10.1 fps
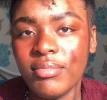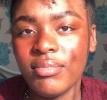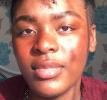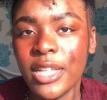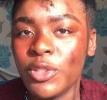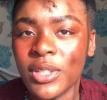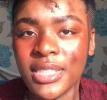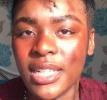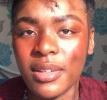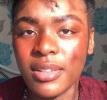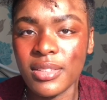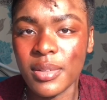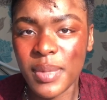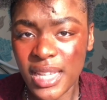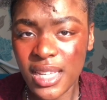interesting to
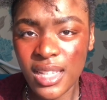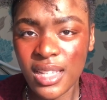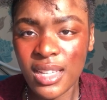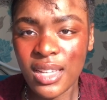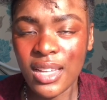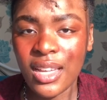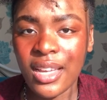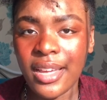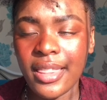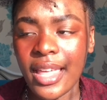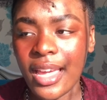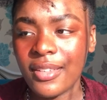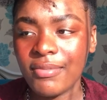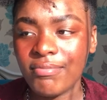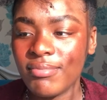me,
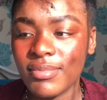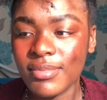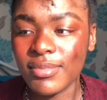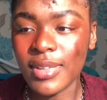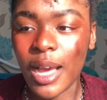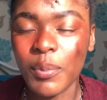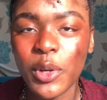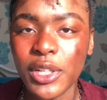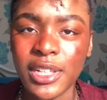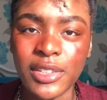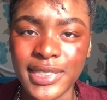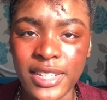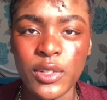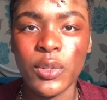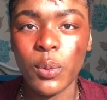then I'm not going to
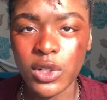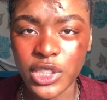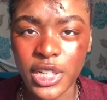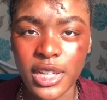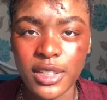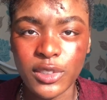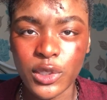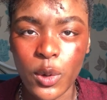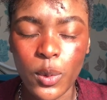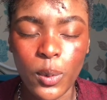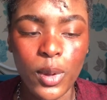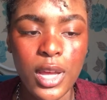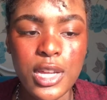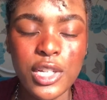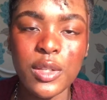continue to watch it. So
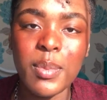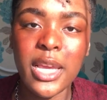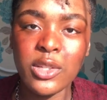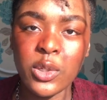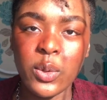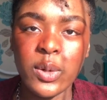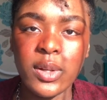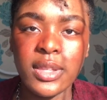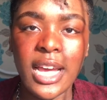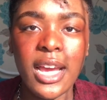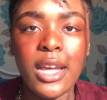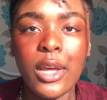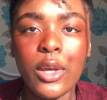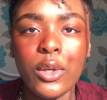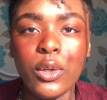just make sure that
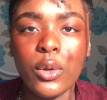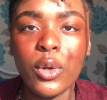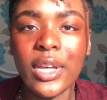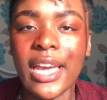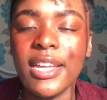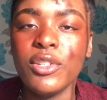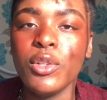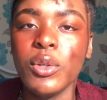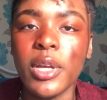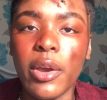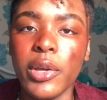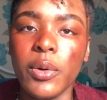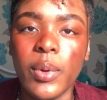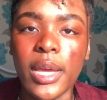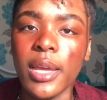you're not getting too carried
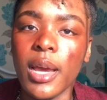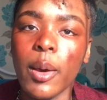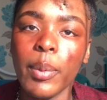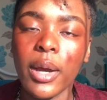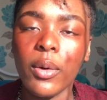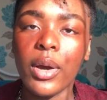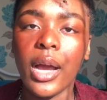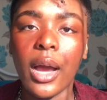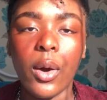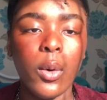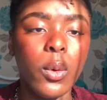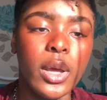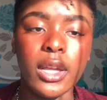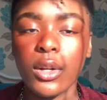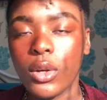away about how
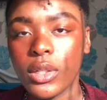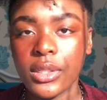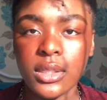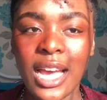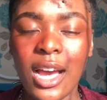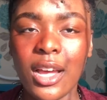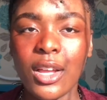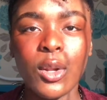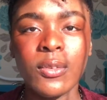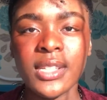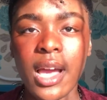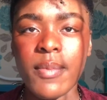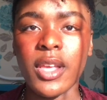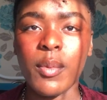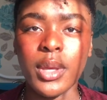it looks. A lot of times
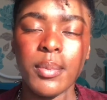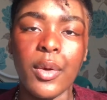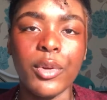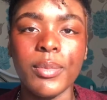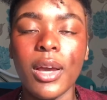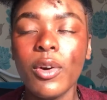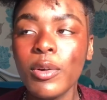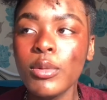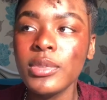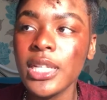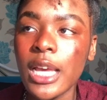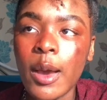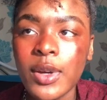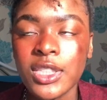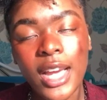I'll be in my room like, OMG, I
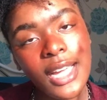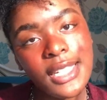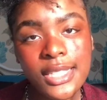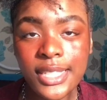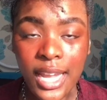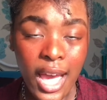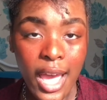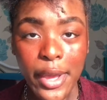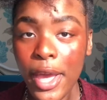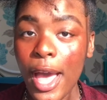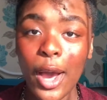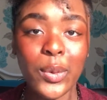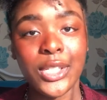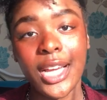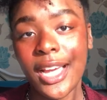wish I had this light. I
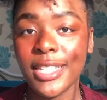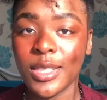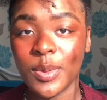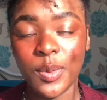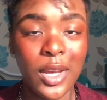wish I had this